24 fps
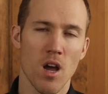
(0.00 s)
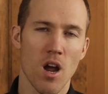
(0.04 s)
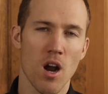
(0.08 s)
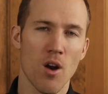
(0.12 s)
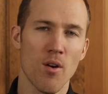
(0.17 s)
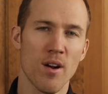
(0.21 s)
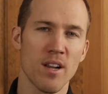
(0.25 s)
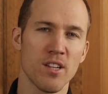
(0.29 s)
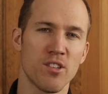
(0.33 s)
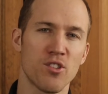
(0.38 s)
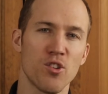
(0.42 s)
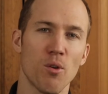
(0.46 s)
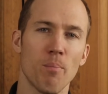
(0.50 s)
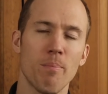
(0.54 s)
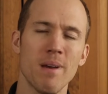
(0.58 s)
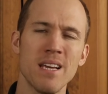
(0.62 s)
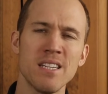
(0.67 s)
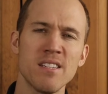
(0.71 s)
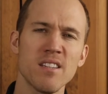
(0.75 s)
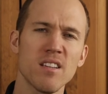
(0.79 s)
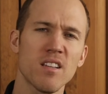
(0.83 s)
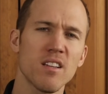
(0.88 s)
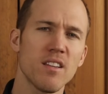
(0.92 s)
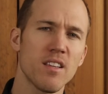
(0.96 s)
Alright, so
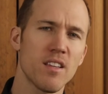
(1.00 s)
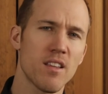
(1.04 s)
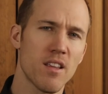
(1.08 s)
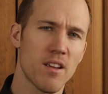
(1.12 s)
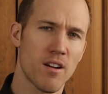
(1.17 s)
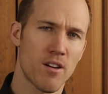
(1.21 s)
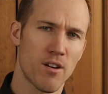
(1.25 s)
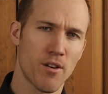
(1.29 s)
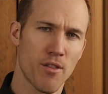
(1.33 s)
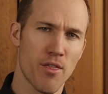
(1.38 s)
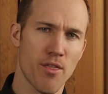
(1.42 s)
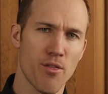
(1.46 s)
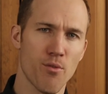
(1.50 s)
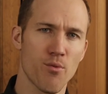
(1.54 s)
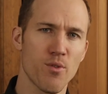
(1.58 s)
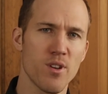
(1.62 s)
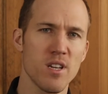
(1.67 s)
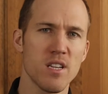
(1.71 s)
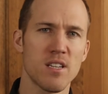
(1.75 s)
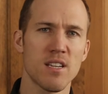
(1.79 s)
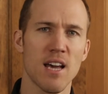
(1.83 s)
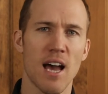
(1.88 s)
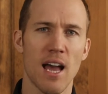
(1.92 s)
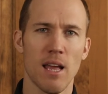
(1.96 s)
basically there are
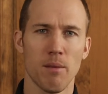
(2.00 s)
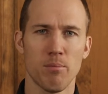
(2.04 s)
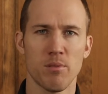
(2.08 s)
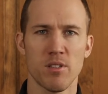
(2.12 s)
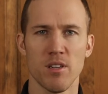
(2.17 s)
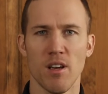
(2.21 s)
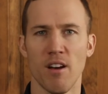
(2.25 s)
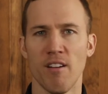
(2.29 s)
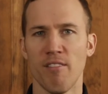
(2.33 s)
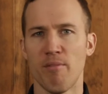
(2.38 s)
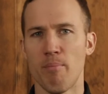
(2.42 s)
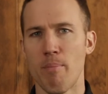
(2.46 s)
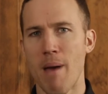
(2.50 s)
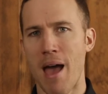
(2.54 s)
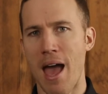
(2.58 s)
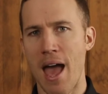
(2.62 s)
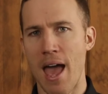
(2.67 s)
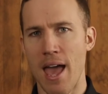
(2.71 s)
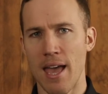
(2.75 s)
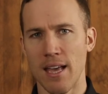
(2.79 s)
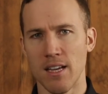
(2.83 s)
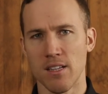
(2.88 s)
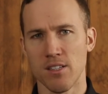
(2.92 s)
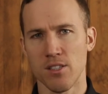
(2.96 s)
three types of
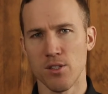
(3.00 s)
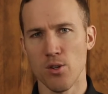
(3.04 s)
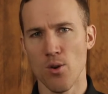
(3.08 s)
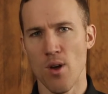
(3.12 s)
bags.